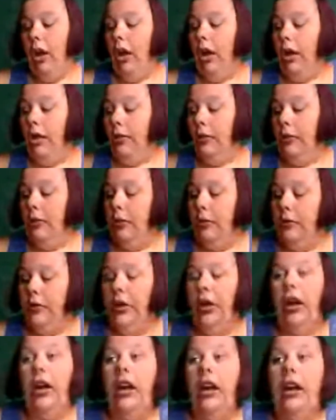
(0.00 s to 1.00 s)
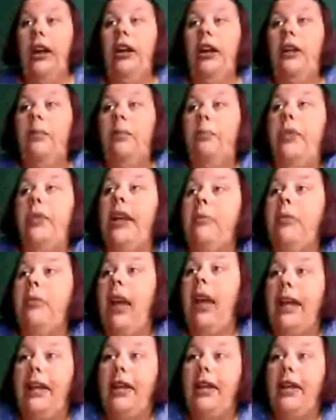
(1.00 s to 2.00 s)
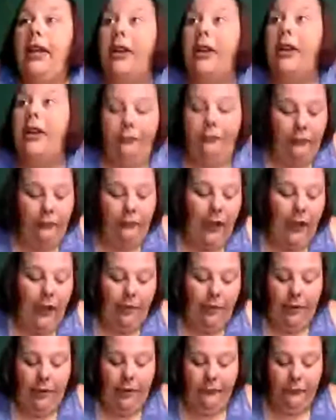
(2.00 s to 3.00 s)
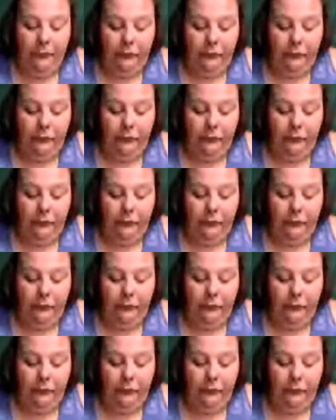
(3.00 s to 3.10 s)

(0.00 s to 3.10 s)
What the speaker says: I don't know who you are, but I'm hanging up. Anyway.